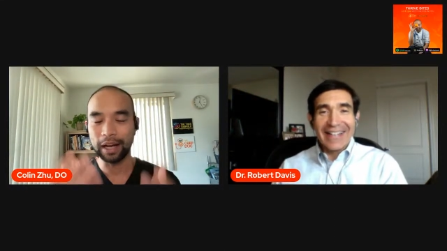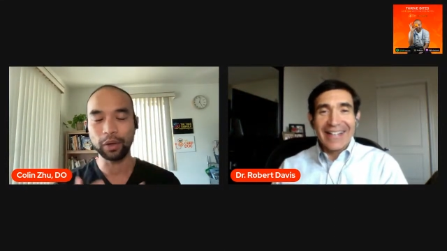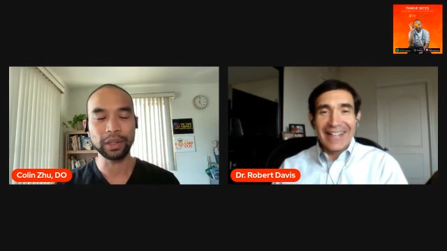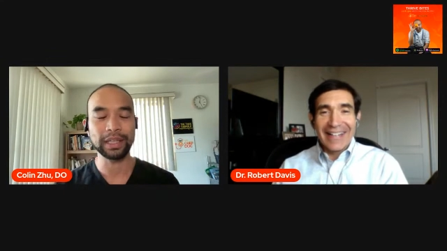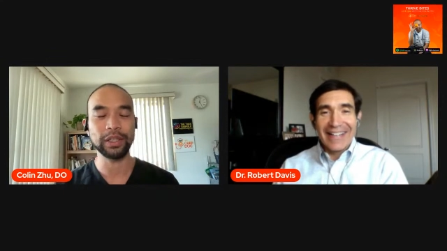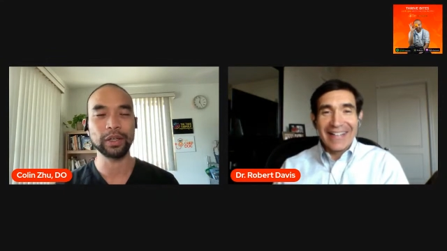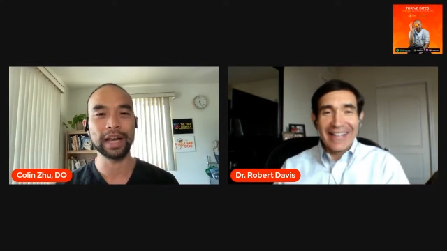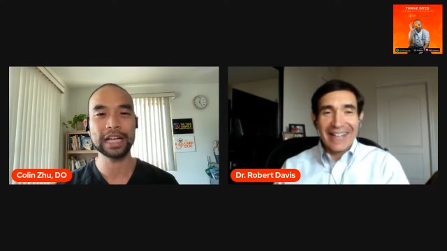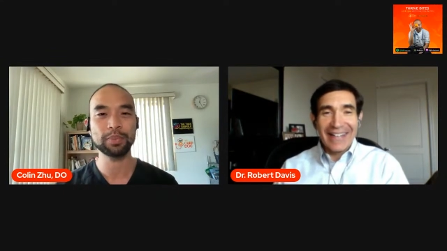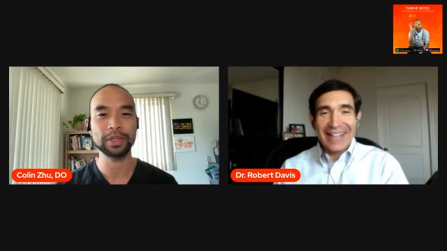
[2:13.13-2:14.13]
Speaker 1: not only
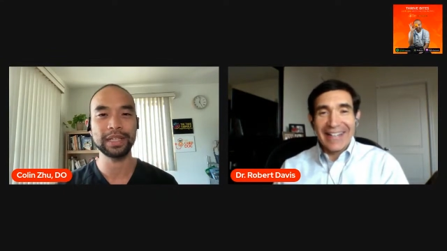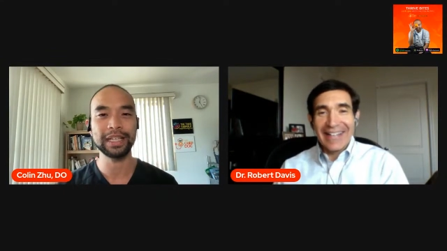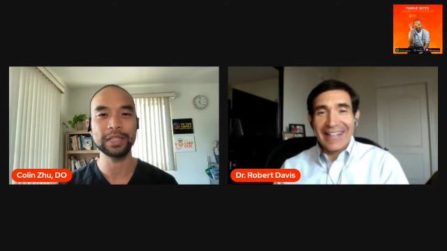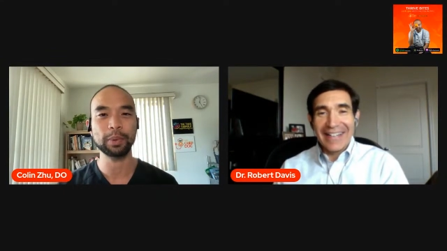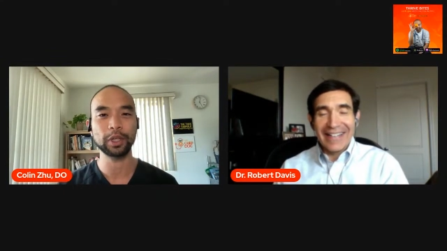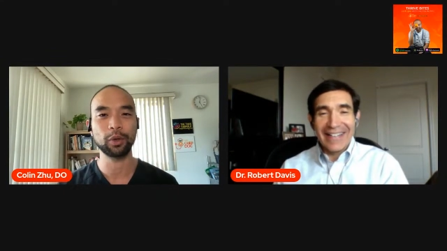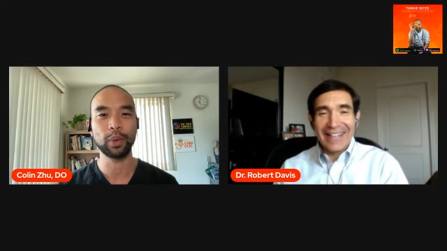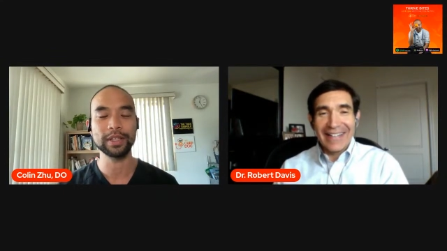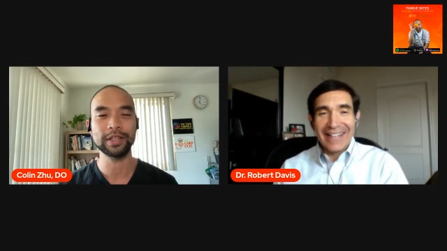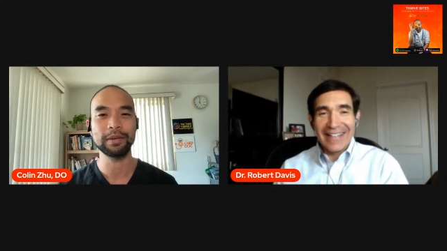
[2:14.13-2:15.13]
your expertise, but
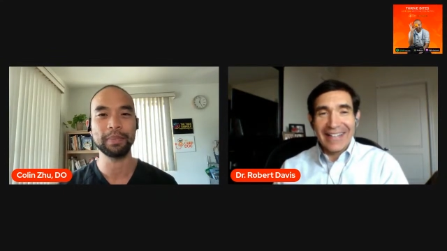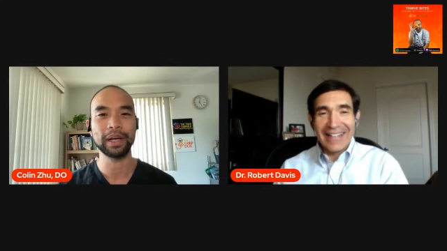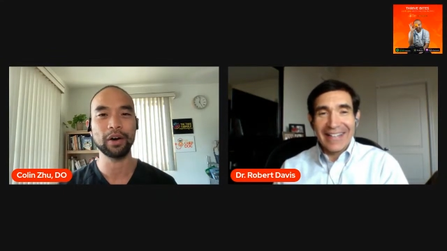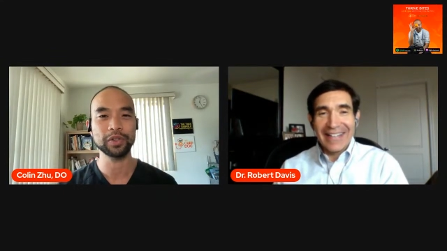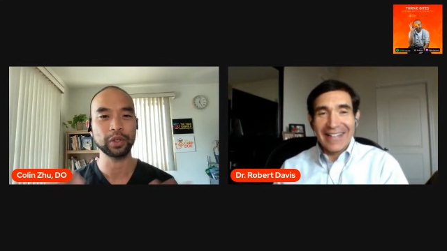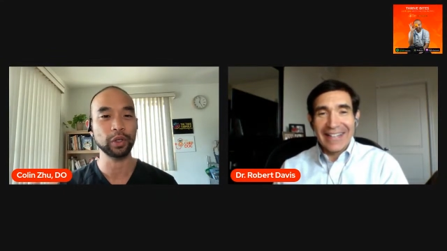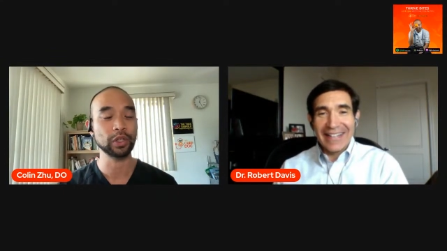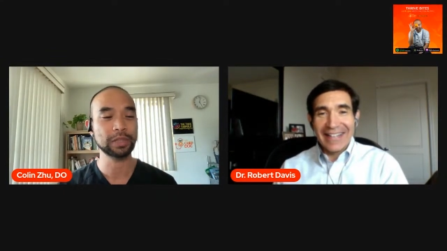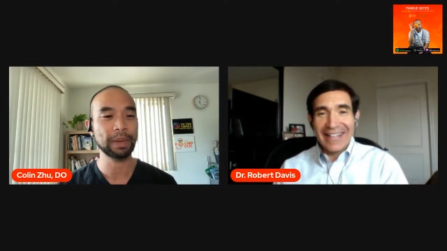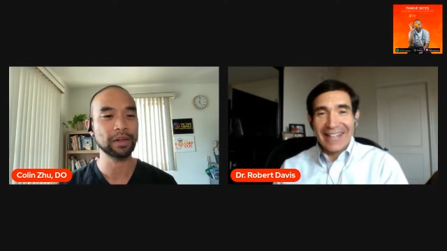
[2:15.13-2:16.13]
your wisdom, but also
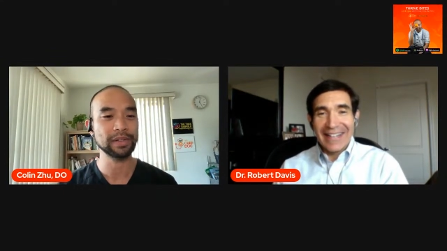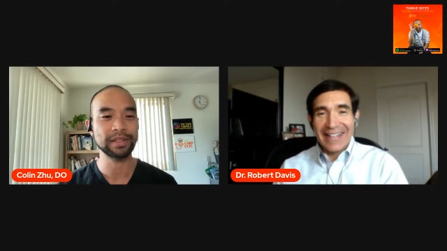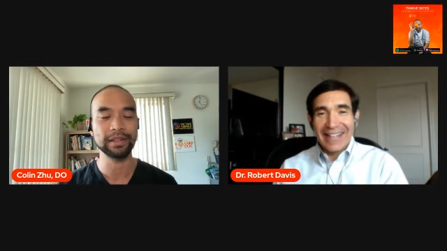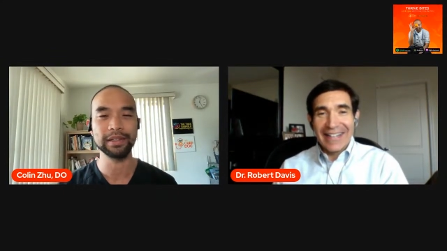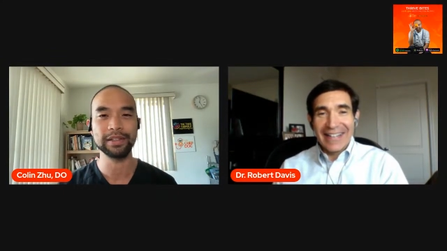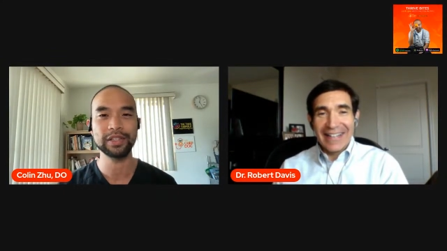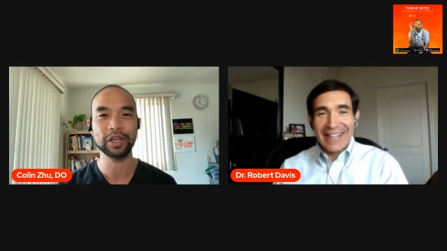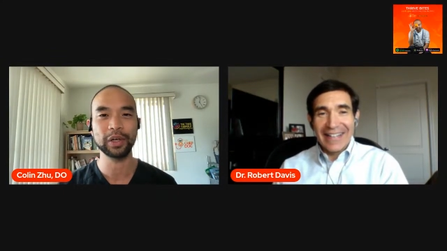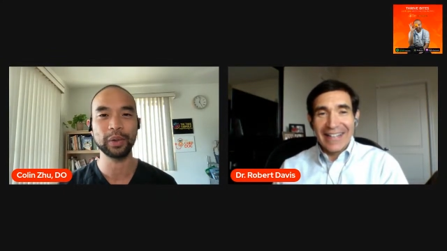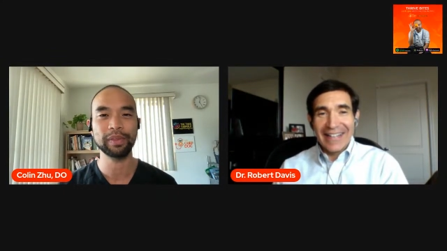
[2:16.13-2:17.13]
your
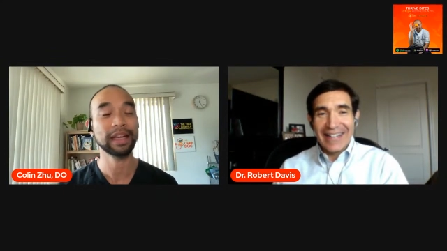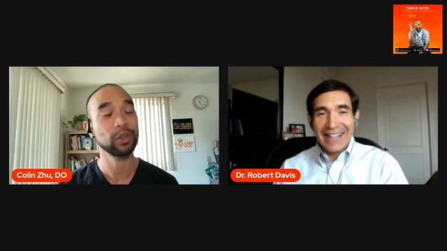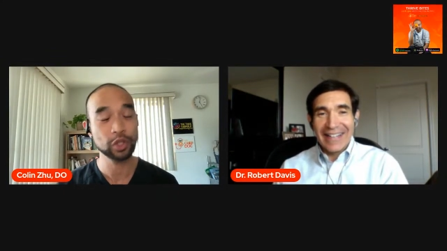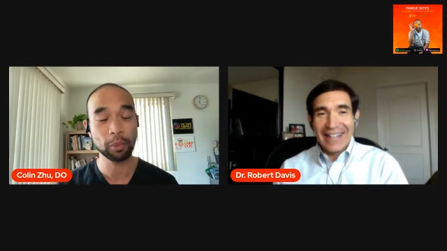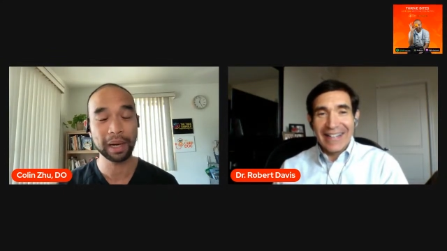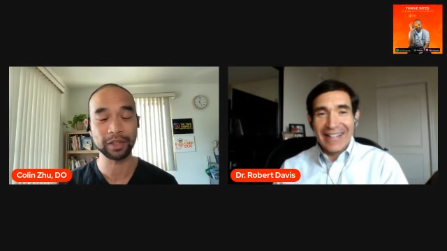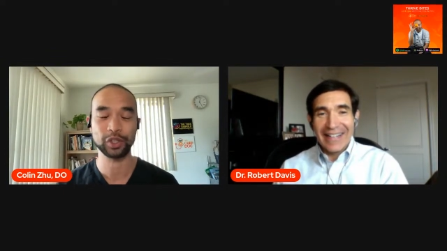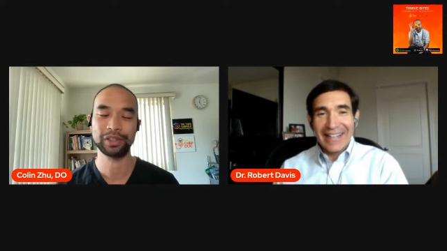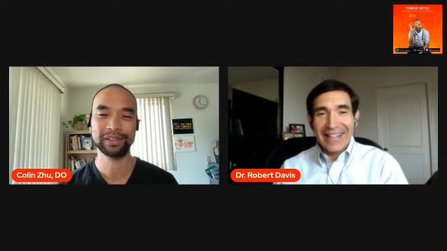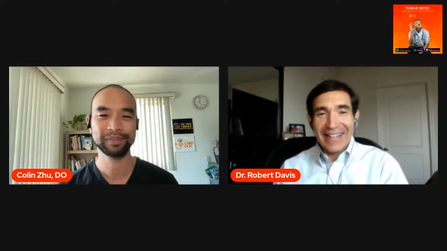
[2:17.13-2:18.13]
experiences. So thank you so
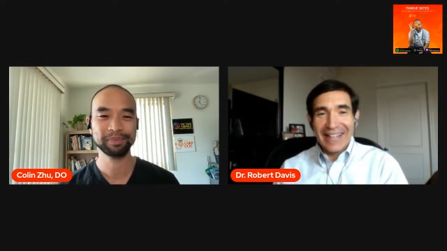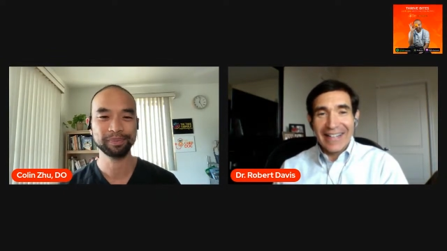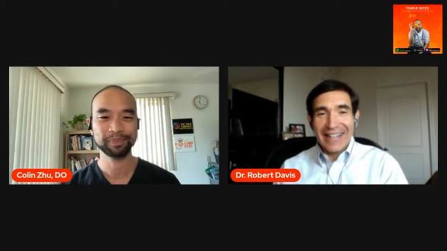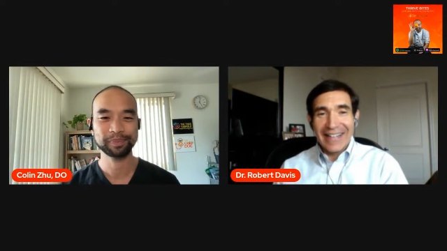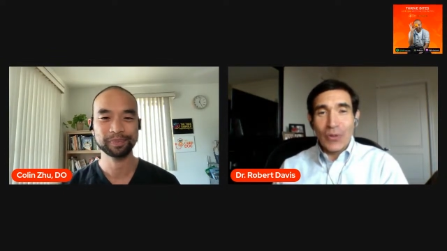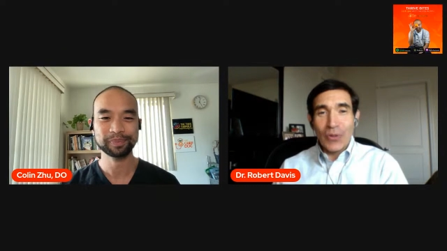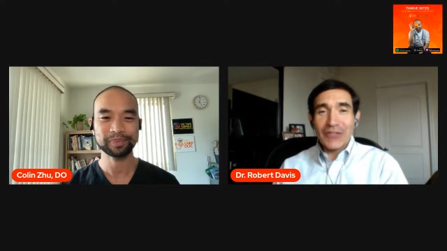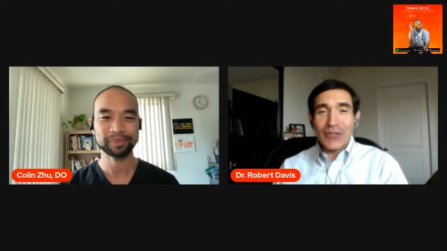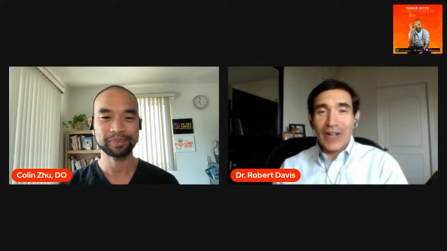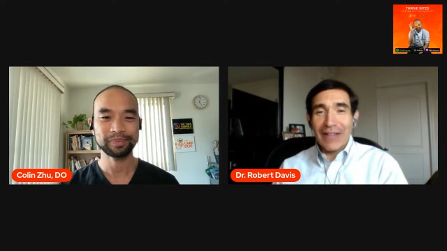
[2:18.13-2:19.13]
much.
Speaker 2: Well,
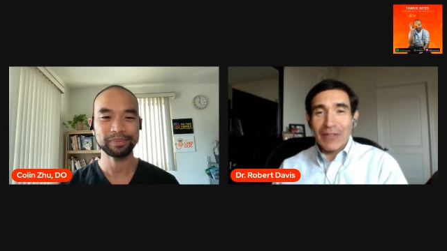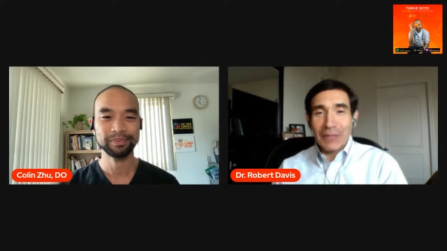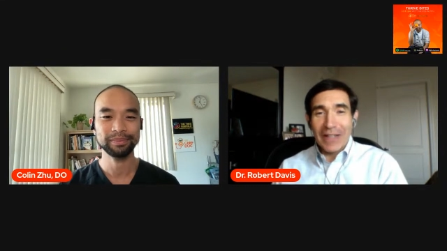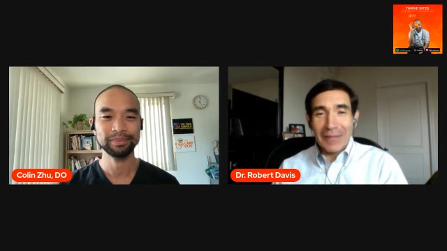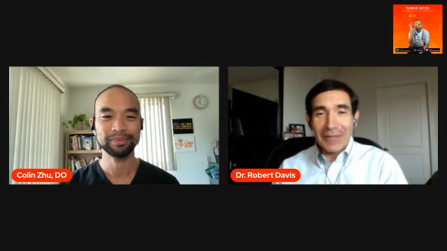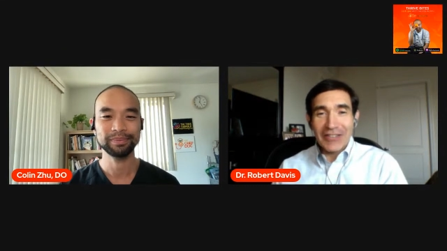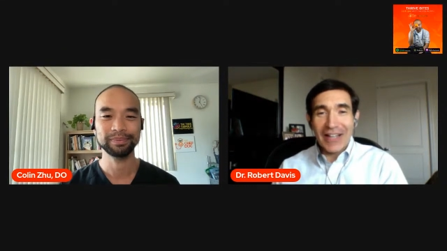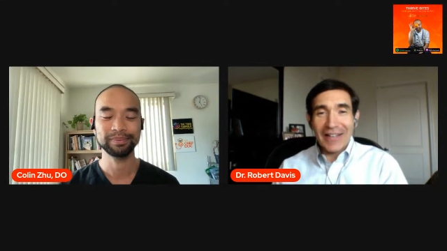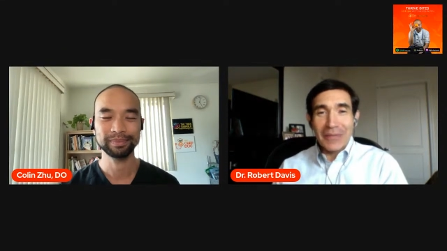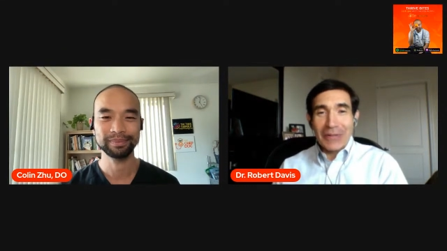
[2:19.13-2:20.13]
thanks for having me. I'm
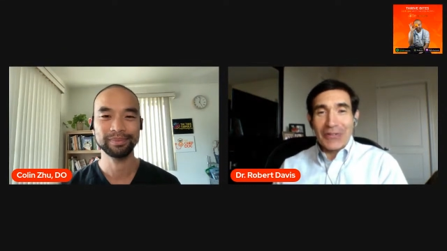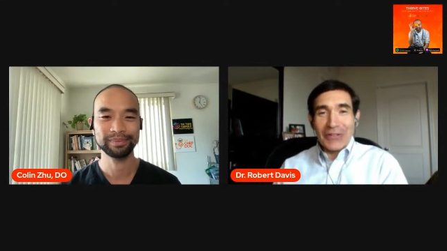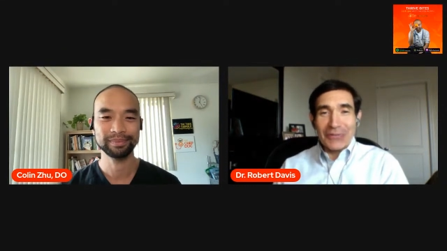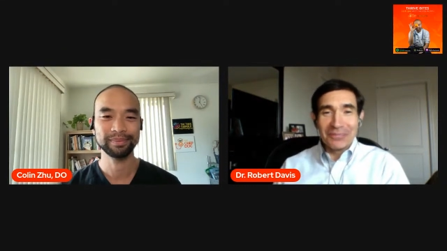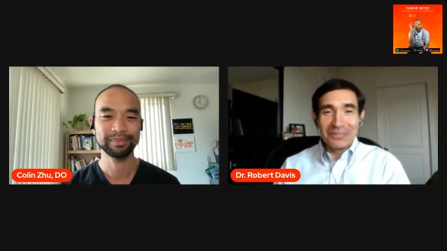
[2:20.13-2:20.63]
excited to be with you.